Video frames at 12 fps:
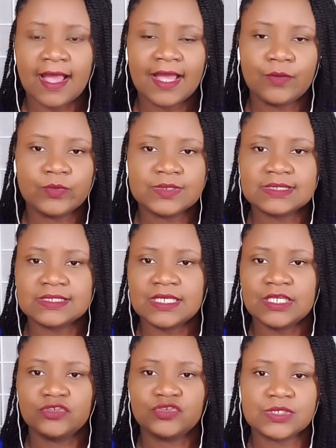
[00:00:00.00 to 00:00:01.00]
I would
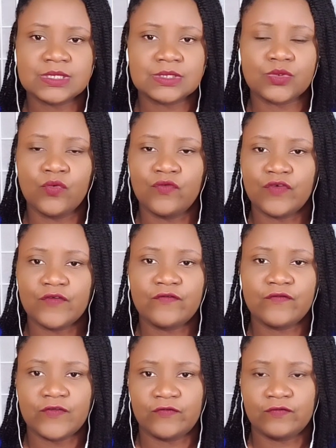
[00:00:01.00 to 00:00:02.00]
say, just over
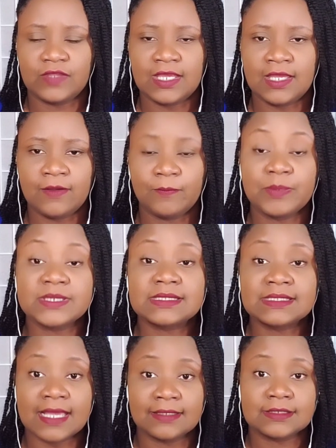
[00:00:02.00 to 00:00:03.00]

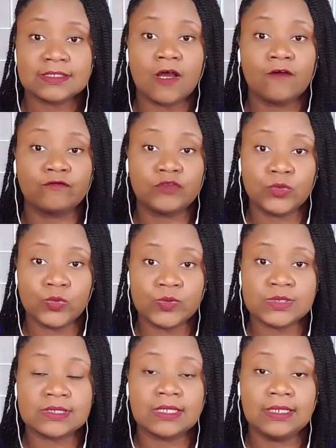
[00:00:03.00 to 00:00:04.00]
50% of
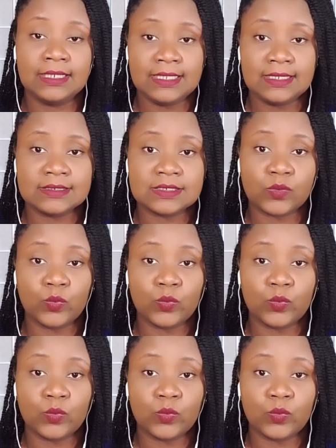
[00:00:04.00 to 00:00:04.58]
those leads,